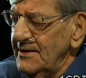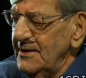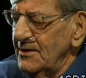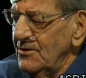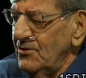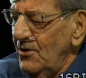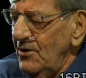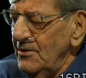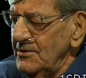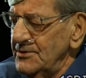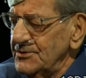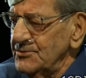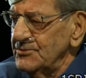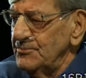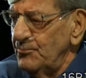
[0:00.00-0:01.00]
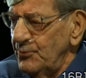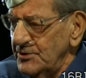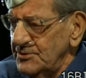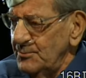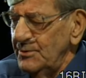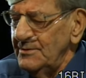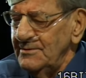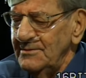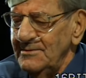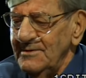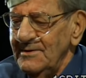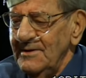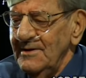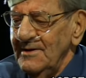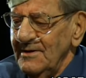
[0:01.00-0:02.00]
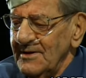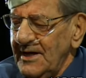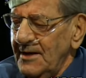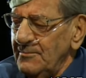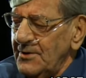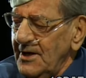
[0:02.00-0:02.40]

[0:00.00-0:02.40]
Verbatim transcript: This was in Brisbane, Camp Cable.